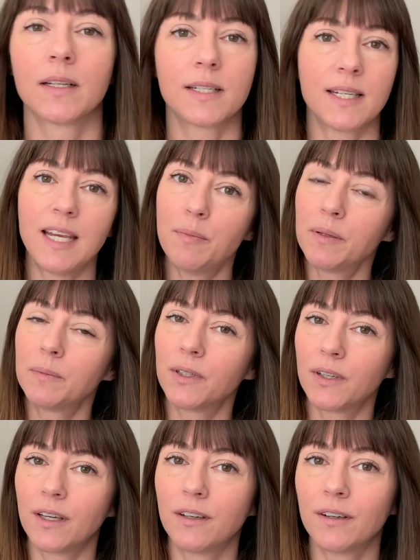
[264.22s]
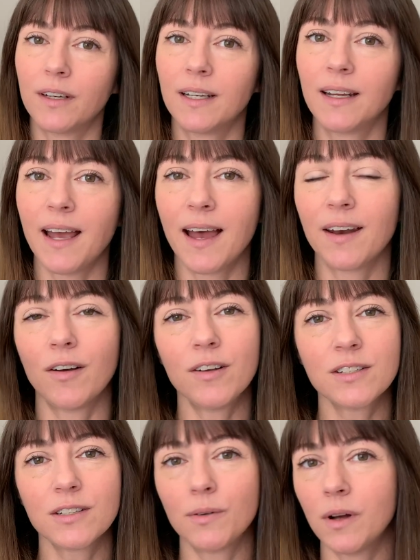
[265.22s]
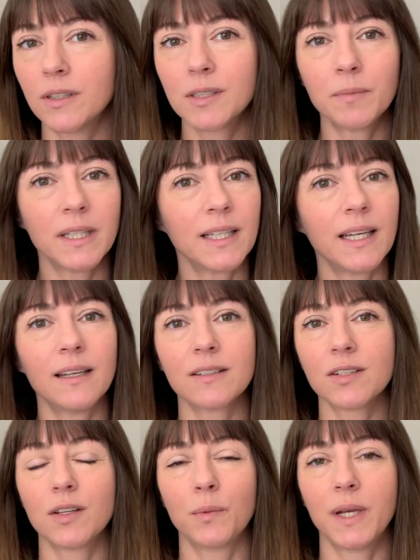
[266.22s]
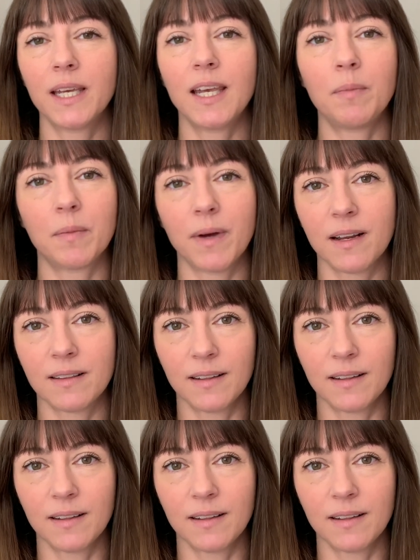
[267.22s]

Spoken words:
to keep them looking good, and also ultimately so that we can keep them out of the